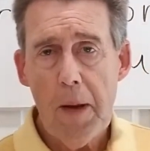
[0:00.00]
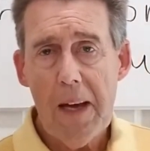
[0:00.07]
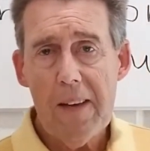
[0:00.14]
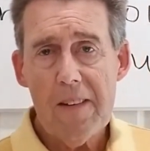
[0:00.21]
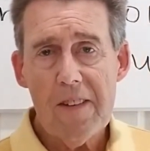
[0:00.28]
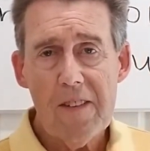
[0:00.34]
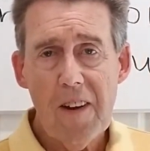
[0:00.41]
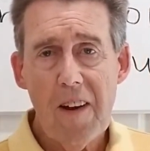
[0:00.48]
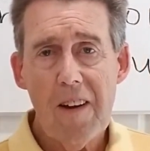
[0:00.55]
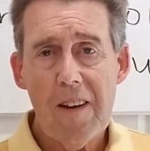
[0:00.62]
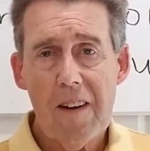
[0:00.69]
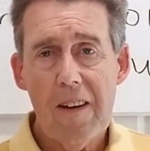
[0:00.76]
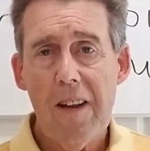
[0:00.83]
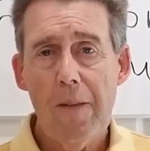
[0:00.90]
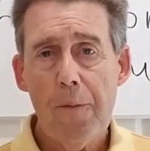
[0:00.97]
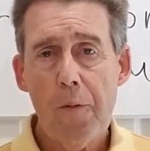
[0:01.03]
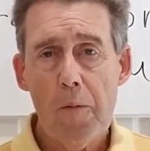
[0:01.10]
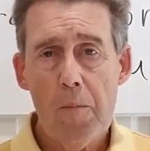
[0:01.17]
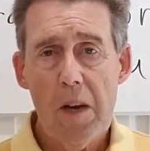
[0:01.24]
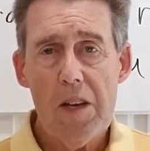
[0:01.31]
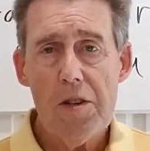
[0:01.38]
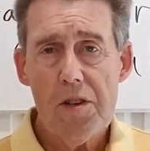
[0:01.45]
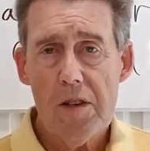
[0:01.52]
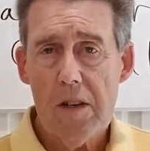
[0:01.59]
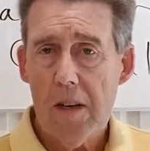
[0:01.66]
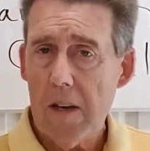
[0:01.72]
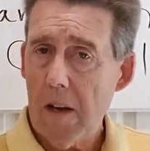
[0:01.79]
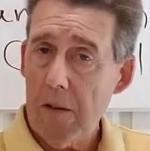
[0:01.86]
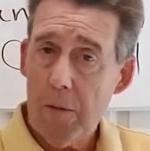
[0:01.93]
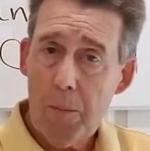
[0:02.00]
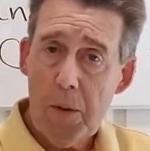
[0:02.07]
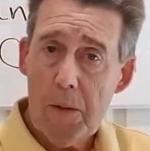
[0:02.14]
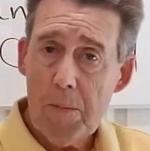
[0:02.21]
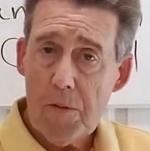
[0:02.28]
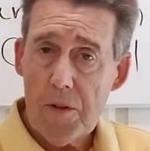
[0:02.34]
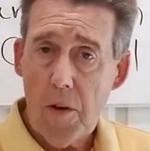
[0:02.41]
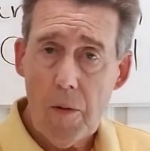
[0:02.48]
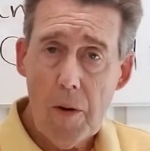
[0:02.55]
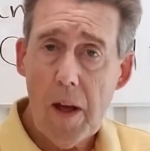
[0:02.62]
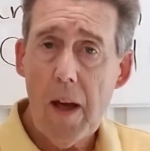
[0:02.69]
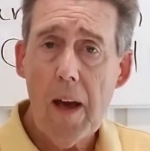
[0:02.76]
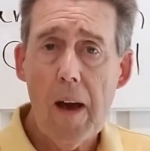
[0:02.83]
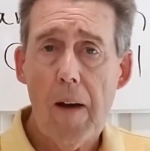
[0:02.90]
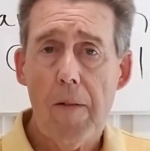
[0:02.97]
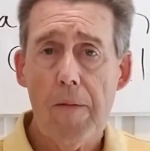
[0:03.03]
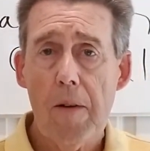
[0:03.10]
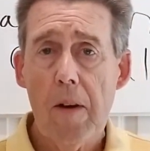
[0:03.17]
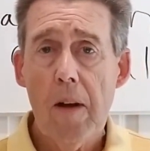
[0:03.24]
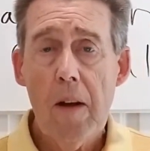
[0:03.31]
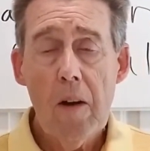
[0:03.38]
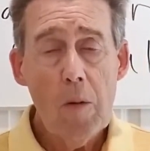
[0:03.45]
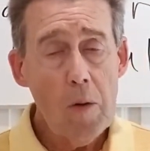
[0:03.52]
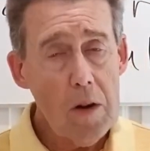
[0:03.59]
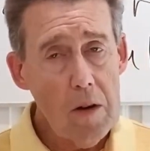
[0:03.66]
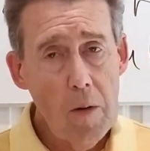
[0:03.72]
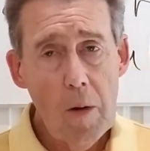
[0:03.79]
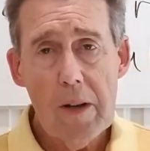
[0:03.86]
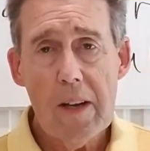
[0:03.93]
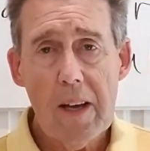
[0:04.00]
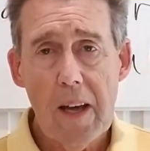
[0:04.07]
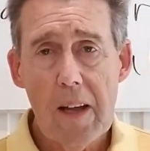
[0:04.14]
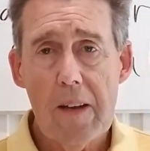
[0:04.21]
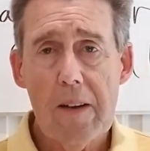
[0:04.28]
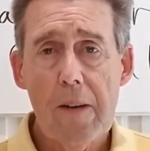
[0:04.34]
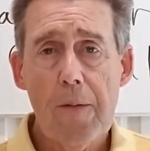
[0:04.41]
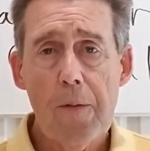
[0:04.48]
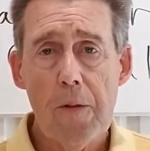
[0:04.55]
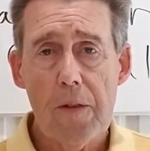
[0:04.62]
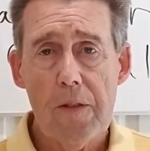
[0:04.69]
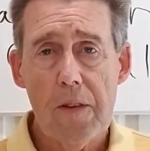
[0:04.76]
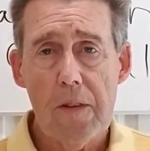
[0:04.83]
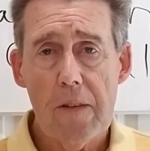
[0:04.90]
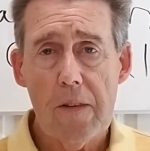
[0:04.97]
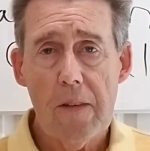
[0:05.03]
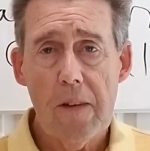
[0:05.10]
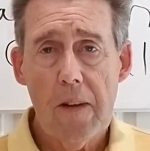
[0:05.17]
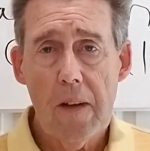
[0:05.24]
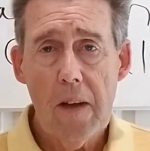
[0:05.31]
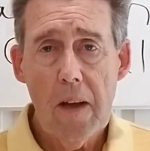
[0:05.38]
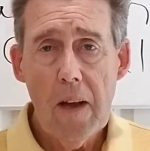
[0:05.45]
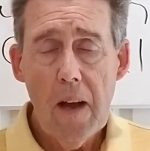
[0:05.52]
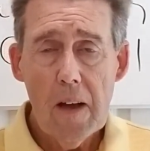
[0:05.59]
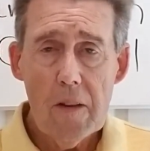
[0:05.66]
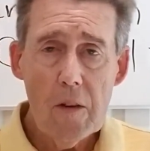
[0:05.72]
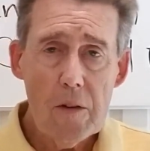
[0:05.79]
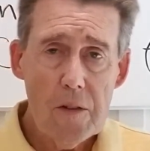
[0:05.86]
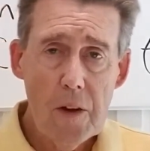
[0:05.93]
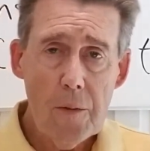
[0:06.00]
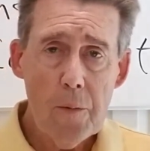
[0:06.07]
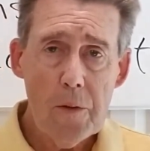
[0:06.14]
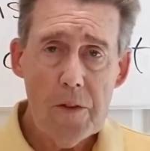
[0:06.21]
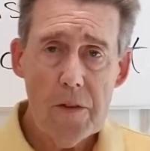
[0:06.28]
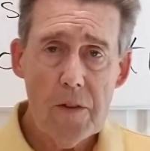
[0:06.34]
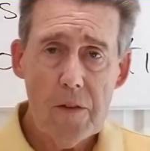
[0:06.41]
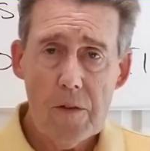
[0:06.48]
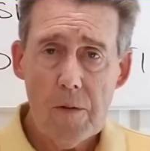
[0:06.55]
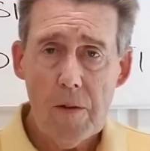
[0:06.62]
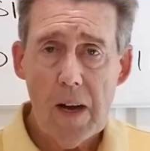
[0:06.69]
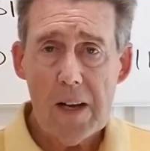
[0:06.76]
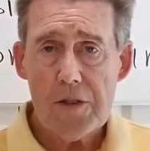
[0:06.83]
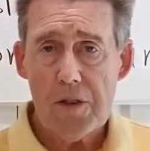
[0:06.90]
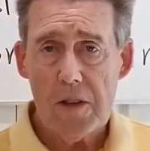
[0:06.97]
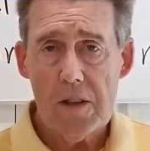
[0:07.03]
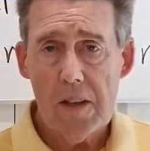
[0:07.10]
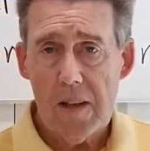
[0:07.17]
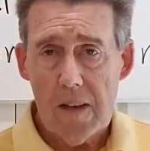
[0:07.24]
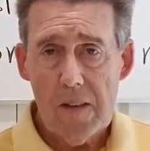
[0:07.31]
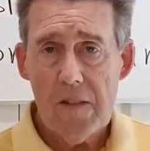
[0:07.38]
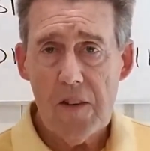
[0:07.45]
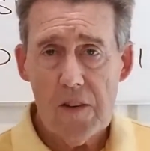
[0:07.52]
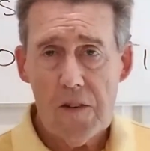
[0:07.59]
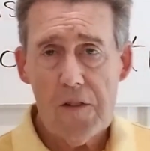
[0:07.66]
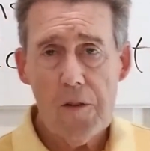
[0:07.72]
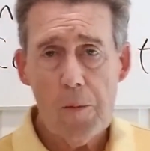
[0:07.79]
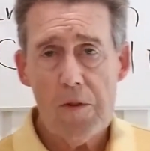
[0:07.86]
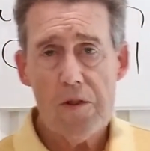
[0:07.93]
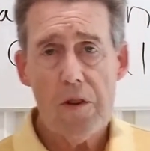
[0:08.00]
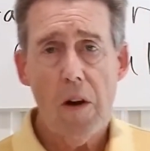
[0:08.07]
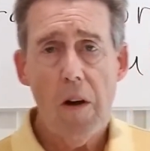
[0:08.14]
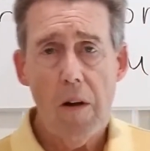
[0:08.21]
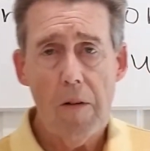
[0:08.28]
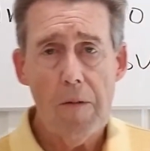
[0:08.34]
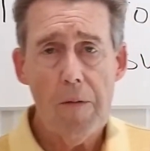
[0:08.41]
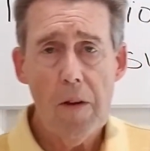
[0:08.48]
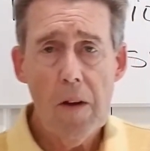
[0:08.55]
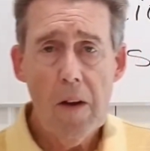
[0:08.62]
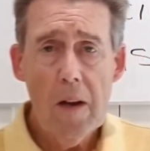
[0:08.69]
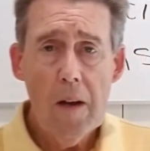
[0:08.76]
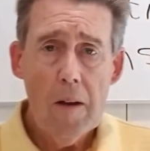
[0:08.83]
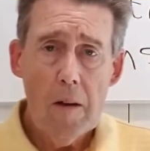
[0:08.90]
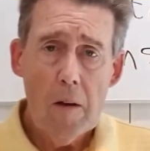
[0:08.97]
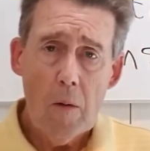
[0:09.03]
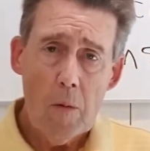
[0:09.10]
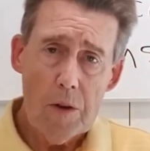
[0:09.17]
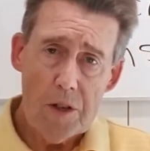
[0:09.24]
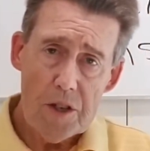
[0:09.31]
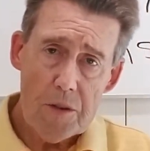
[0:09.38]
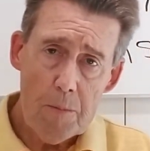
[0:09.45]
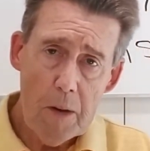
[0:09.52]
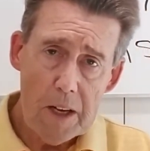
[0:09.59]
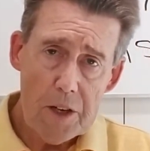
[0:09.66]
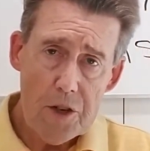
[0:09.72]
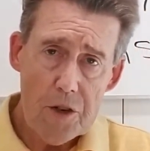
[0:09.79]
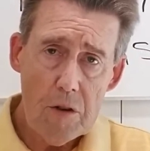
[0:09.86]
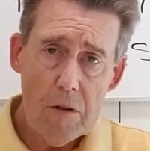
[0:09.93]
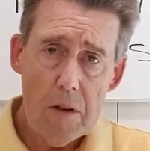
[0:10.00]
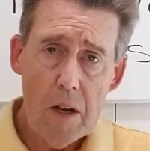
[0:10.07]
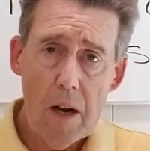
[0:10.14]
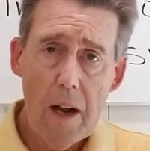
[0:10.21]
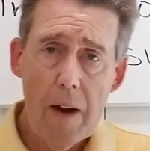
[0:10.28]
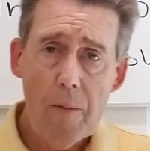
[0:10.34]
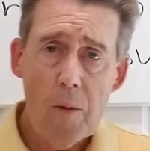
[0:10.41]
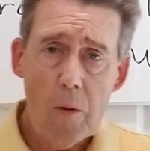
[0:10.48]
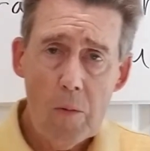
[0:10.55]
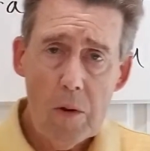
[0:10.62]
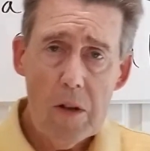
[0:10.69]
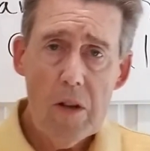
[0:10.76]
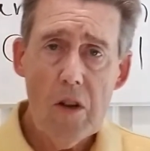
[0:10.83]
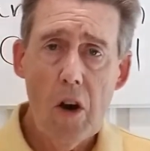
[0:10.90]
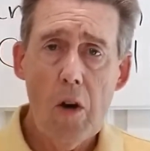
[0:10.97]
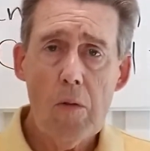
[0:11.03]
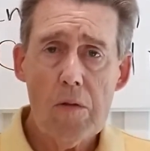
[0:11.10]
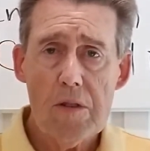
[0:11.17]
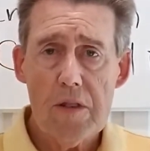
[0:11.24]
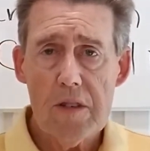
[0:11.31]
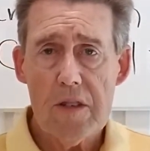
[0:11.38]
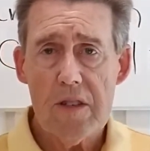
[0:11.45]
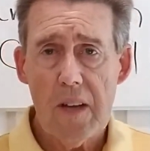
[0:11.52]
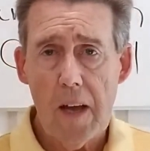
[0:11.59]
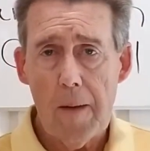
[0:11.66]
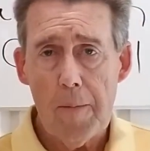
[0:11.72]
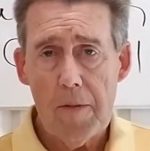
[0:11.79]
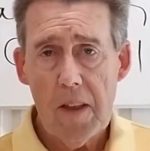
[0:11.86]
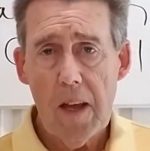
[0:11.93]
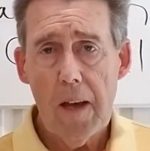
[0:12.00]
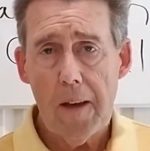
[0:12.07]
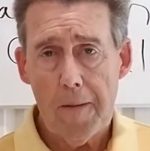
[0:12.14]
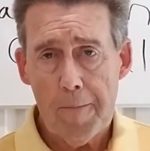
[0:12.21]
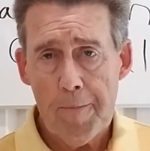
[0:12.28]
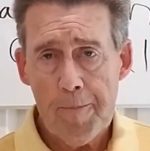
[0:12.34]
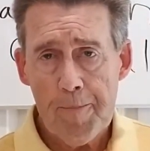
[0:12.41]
based on information that other people don't have, we're going to get differences. And those differences are actually the easiest to resolve. We just make sure that everyone knows the same thing.